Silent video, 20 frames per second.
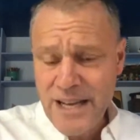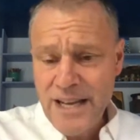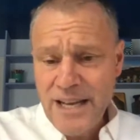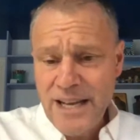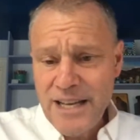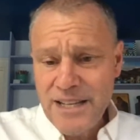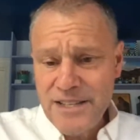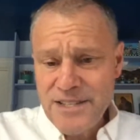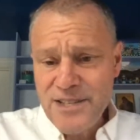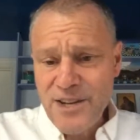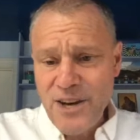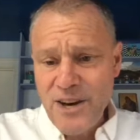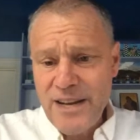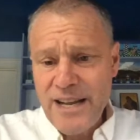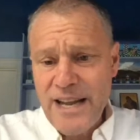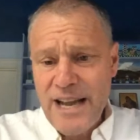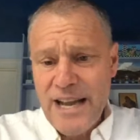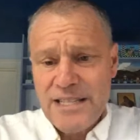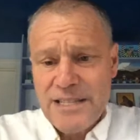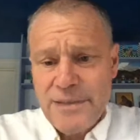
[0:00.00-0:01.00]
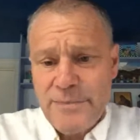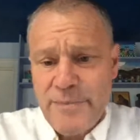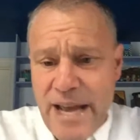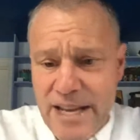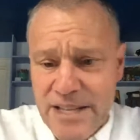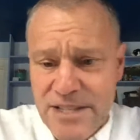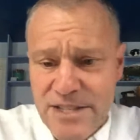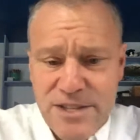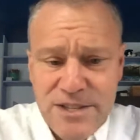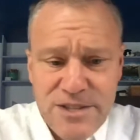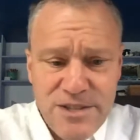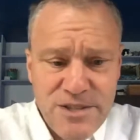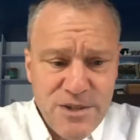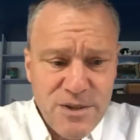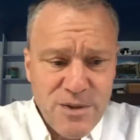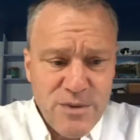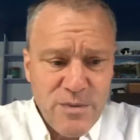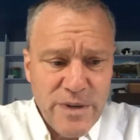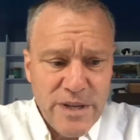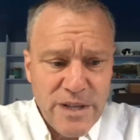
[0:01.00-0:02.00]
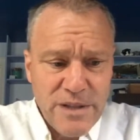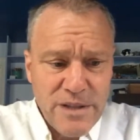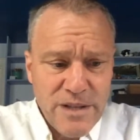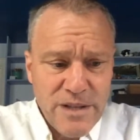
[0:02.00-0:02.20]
And sarcasm has to do with